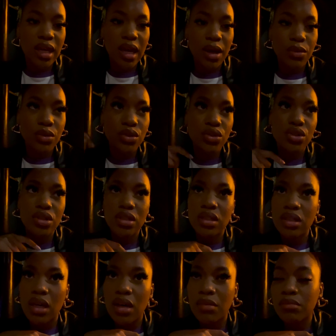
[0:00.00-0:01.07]
I was just
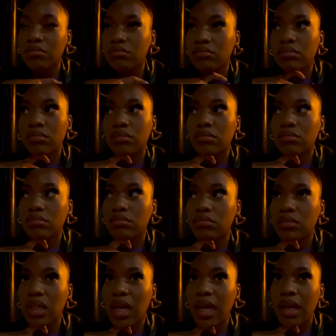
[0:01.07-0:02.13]

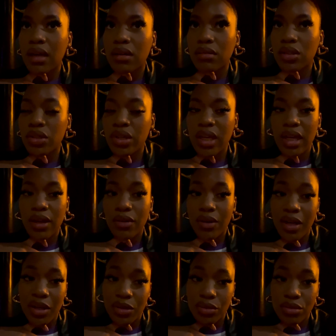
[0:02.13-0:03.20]
like looking
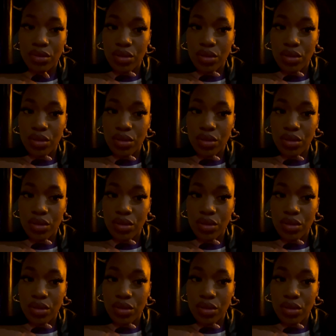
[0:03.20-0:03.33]
around.